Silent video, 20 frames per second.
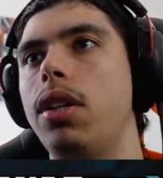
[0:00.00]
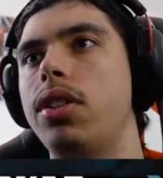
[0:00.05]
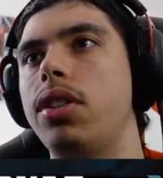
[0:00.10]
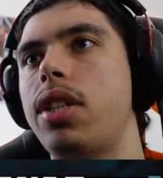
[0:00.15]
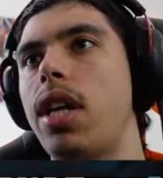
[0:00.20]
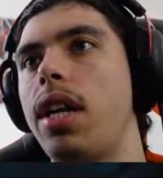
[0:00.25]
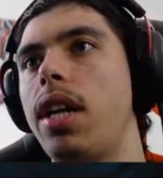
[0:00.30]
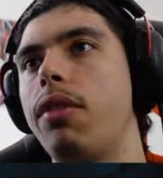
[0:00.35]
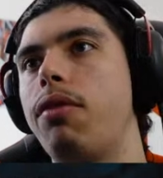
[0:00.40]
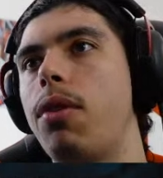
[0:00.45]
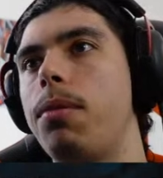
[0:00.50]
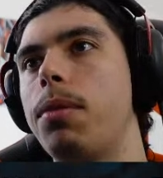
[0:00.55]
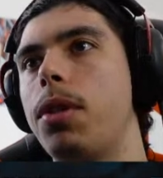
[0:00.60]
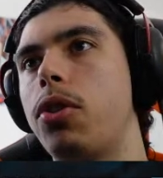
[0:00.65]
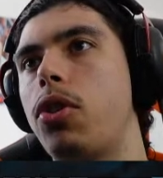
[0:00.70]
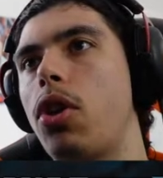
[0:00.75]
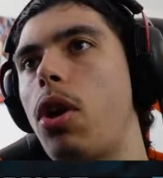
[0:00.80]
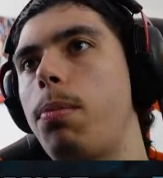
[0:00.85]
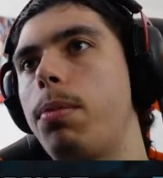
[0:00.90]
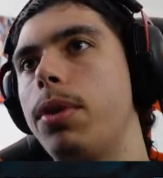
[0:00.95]
Selling from
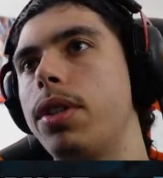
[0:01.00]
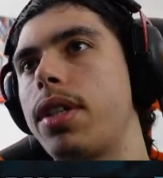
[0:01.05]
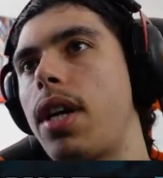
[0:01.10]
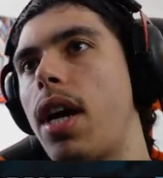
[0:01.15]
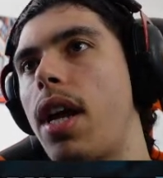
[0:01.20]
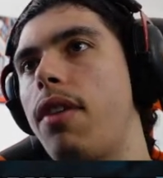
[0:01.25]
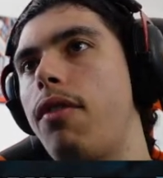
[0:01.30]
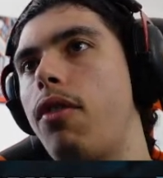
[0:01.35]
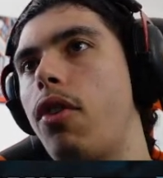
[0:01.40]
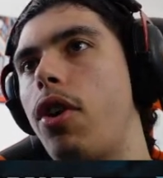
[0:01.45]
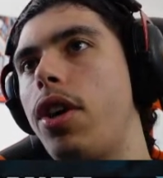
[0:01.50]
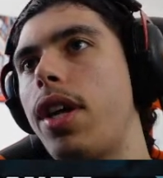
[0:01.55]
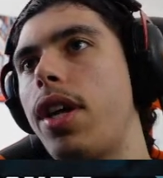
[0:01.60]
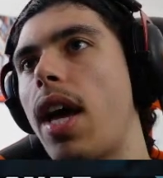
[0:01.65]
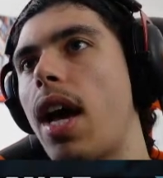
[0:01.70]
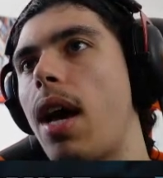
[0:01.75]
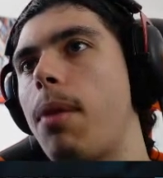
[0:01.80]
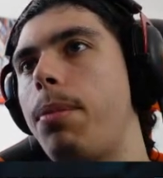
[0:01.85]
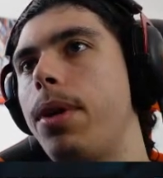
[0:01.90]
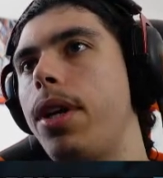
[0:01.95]
the top is kind of
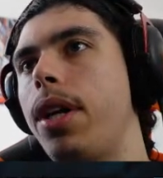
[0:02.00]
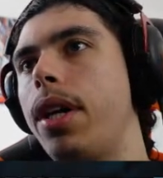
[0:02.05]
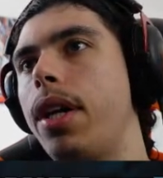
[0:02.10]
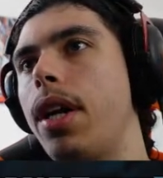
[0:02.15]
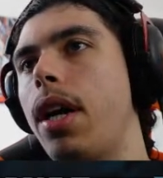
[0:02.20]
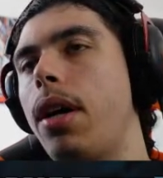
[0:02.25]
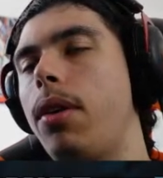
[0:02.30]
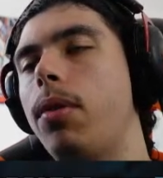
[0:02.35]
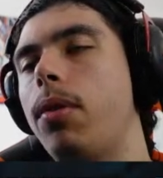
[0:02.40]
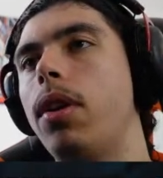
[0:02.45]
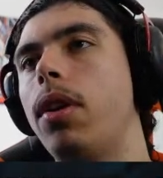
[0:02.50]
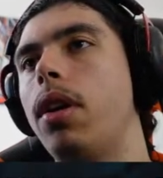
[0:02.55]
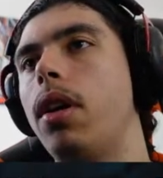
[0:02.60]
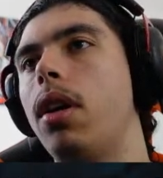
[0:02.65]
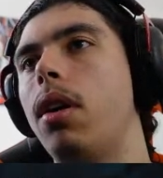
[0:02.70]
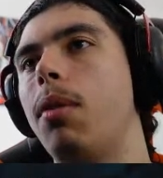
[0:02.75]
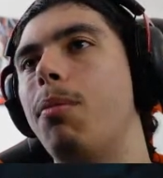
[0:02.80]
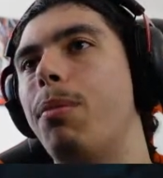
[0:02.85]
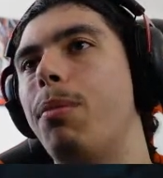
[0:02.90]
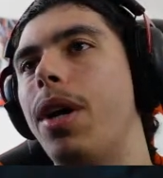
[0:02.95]
already happening now,
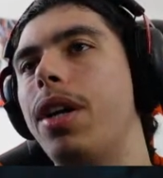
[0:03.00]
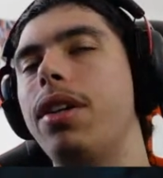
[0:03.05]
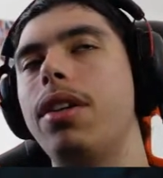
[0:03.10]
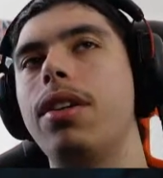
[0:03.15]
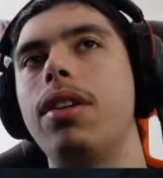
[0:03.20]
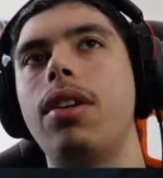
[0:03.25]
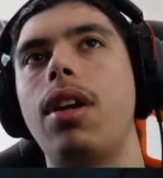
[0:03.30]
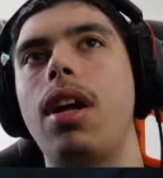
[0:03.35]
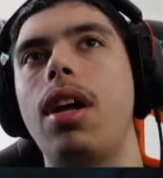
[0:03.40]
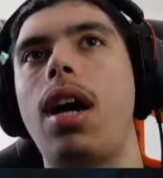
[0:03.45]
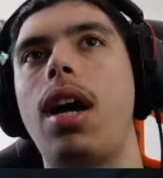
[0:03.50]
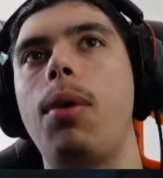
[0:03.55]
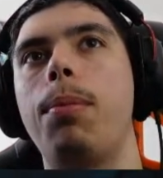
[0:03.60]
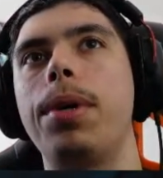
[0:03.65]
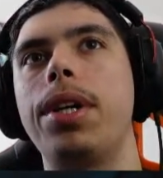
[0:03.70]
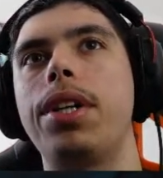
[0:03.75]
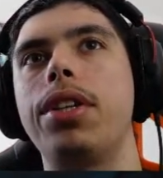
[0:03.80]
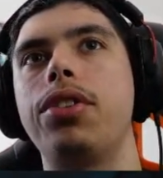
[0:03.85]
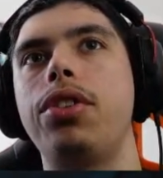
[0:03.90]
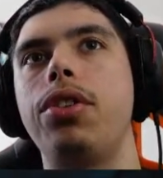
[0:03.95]
but how
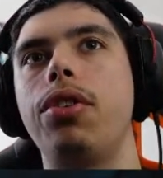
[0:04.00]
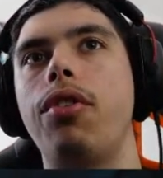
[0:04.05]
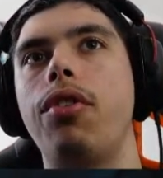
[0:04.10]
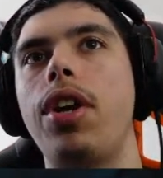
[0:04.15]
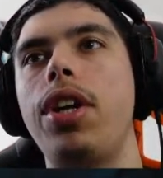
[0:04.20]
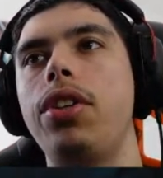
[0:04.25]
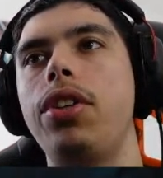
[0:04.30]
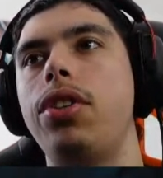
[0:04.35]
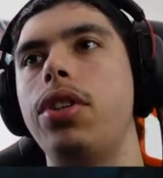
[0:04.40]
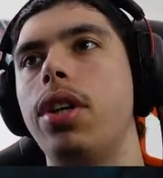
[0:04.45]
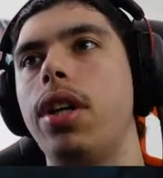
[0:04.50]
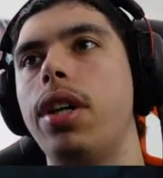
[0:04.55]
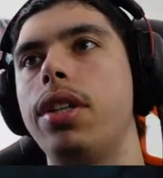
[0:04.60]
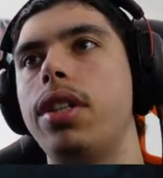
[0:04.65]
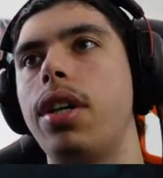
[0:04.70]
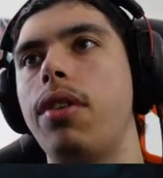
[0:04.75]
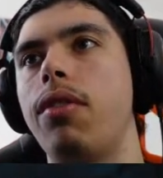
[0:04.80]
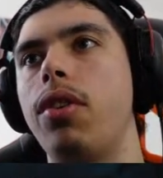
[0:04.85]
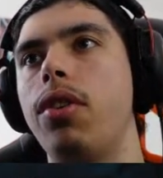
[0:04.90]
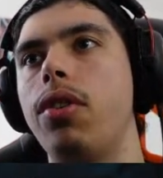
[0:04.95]
big is your range here?
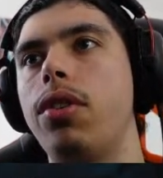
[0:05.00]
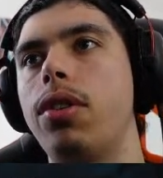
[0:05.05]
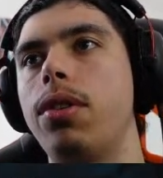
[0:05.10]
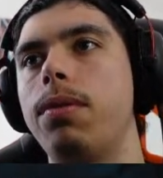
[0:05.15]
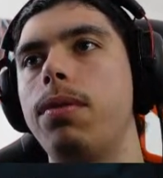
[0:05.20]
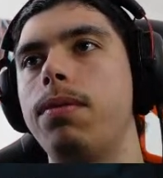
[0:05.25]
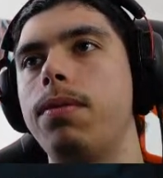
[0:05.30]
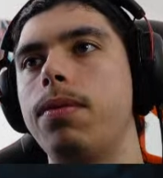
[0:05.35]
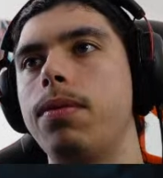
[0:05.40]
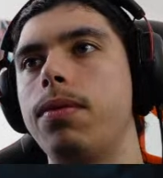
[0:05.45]
Let's have a look.